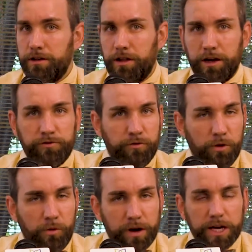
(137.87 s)
like a
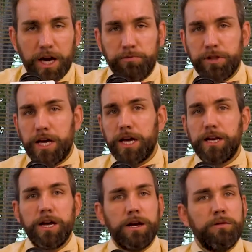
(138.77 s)
401k
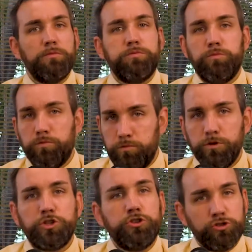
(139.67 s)
plan,
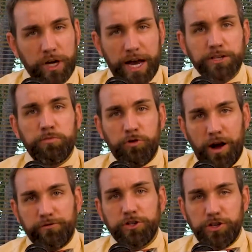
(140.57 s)
which usually has a
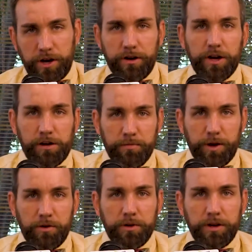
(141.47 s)
profit sharing
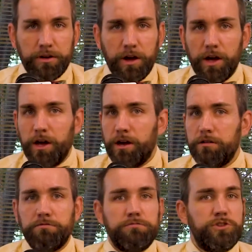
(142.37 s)
component,
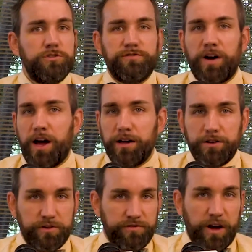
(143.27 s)

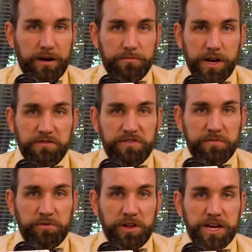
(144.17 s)
defined
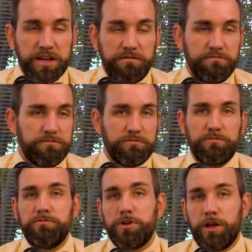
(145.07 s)
benefit plan,
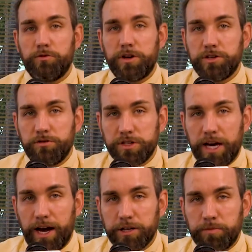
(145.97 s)
otherwise known as
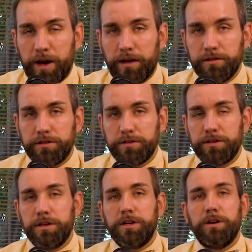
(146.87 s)
cash balance,
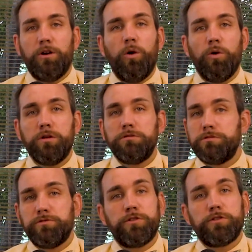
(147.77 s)
or
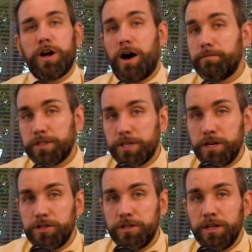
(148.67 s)
deferred
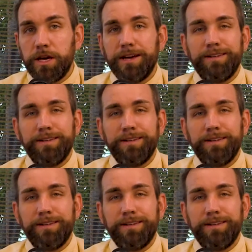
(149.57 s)
compensation,